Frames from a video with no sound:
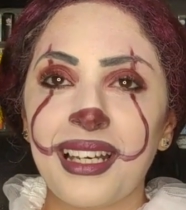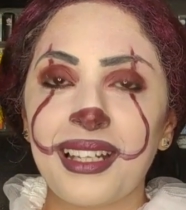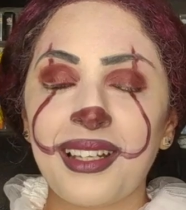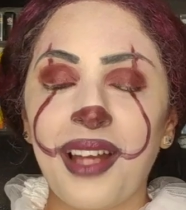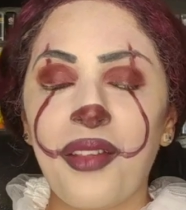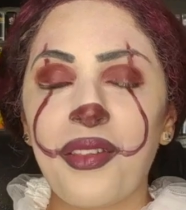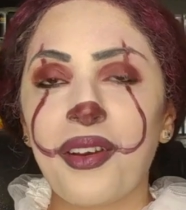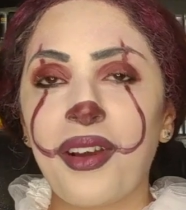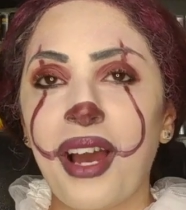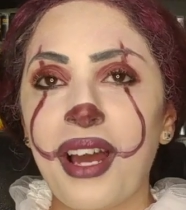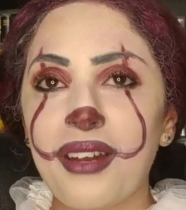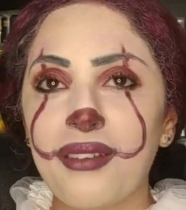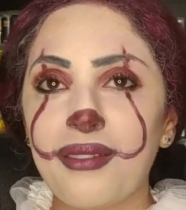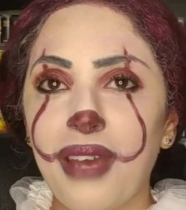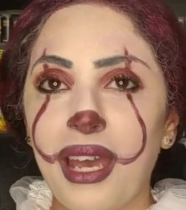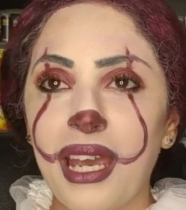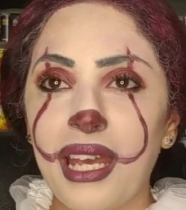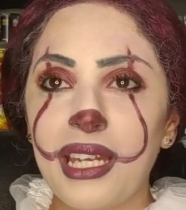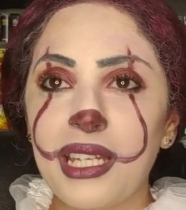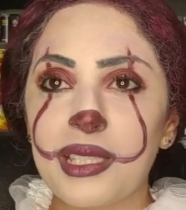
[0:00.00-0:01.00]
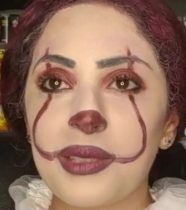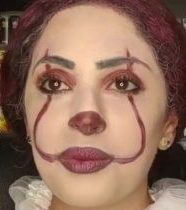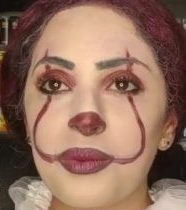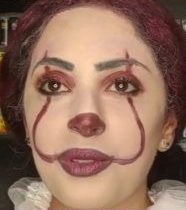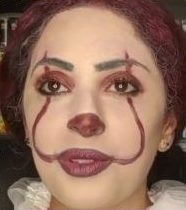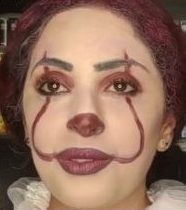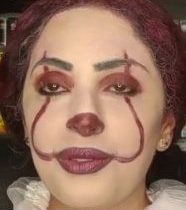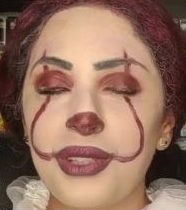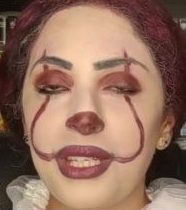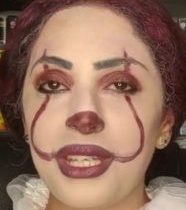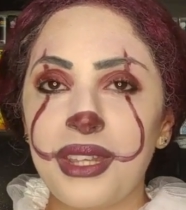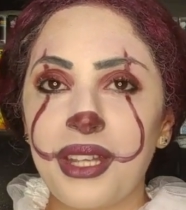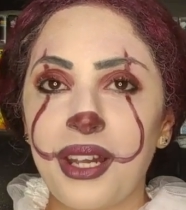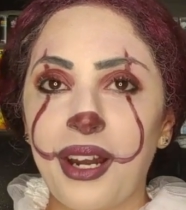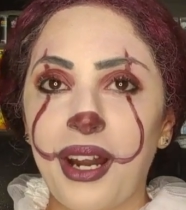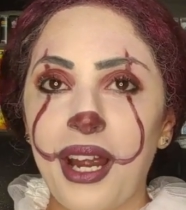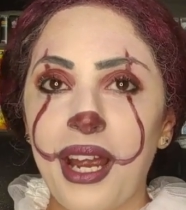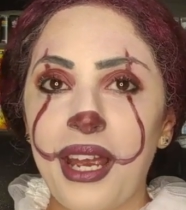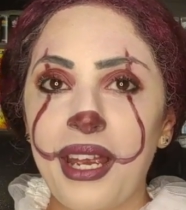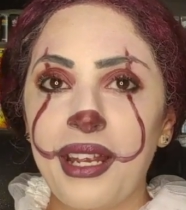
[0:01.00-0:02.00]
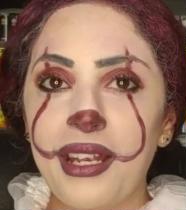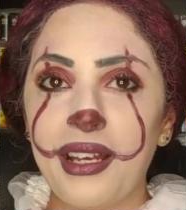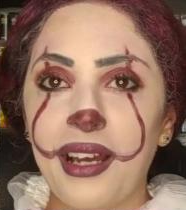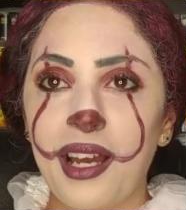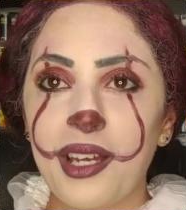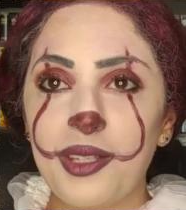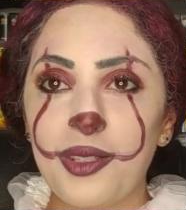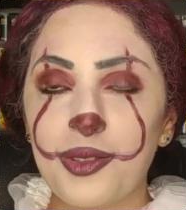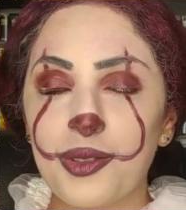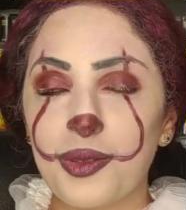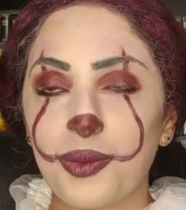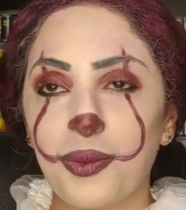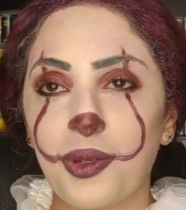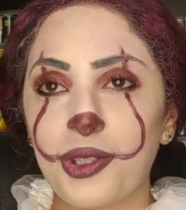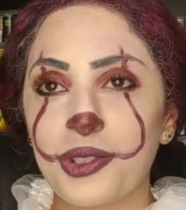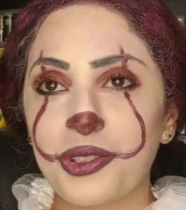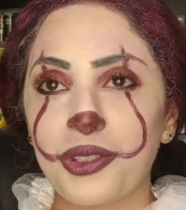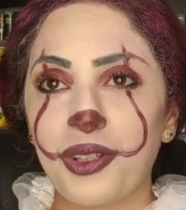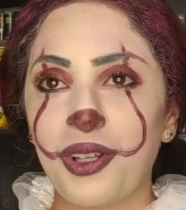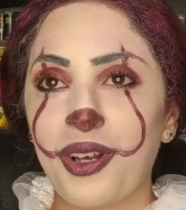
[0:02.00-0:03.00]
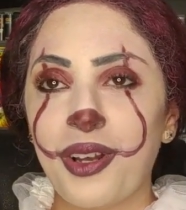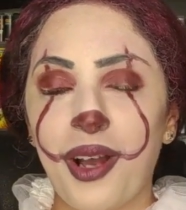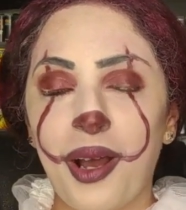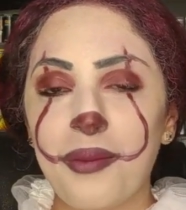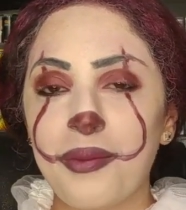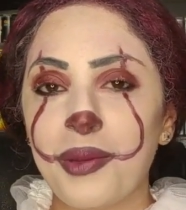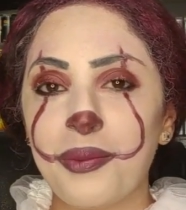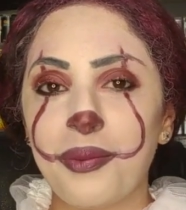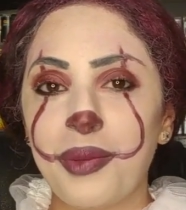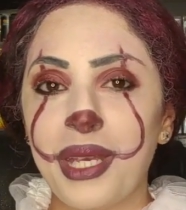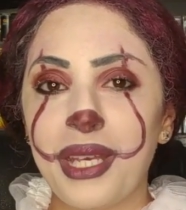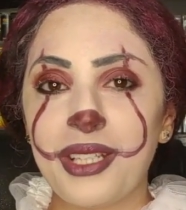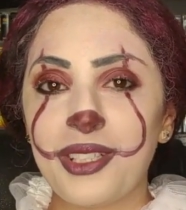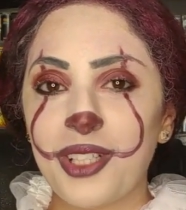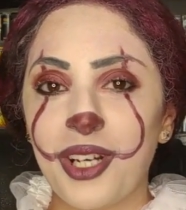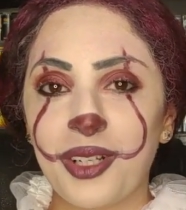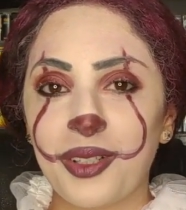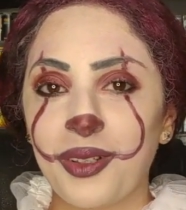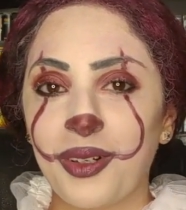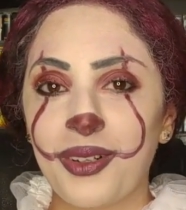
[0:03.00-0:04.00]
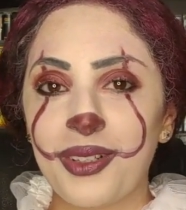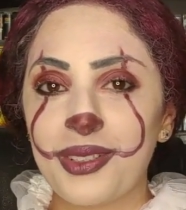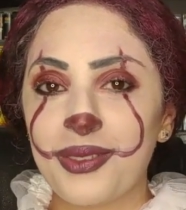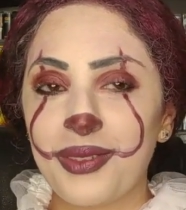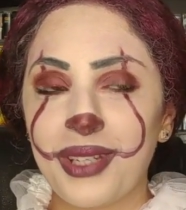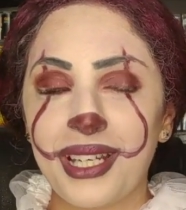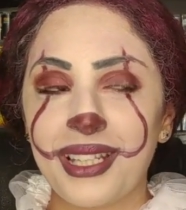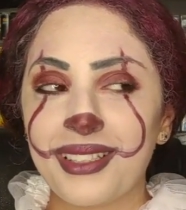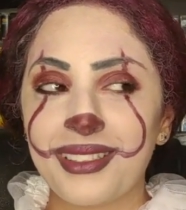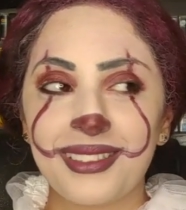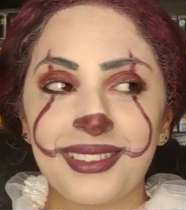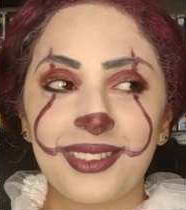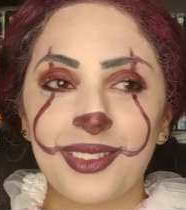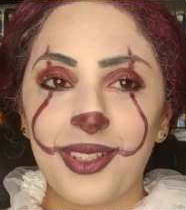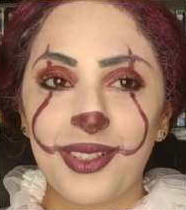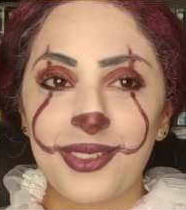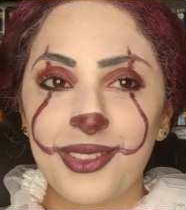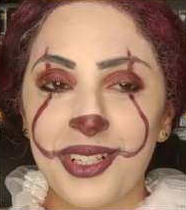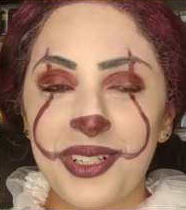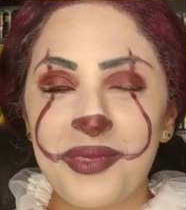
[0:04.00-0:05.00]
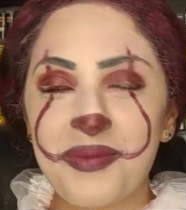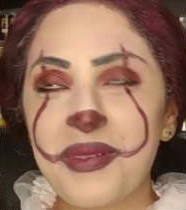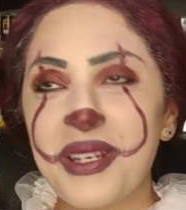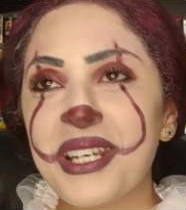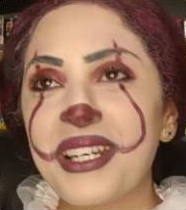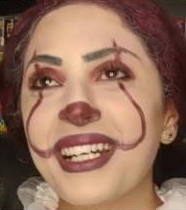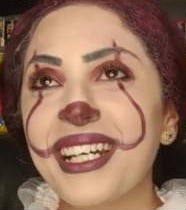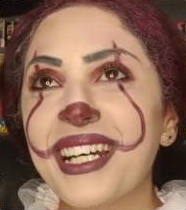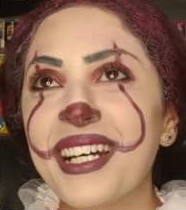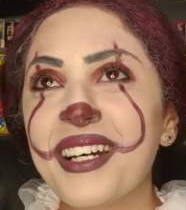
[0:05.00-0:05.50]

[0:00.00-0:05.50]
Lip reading: another kind of 80s movie that I used to watch a lot. I'm a big Chuck Norris fan, don't judge me.